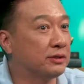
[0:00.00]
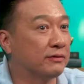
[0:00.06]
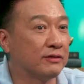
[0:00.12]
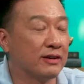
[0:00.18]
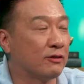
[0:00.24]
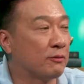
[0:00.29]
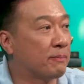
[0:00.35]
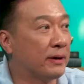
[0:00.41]

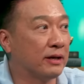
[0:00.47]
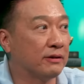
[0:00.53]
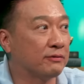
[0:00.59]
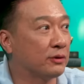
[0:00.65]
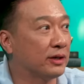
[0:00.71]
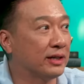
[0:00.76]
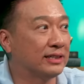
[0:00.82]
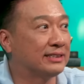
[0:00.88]
They've never
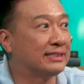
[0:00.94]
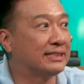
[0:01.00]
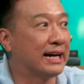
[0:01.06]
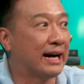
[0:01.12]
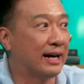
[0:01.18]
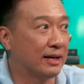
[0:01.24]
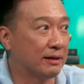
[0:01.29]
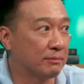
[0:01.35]
paid for a
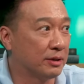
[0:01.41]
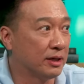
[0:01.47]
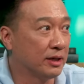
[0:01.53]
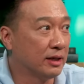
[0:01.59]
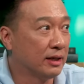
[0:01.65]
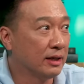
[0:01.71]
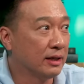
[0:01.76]
dime.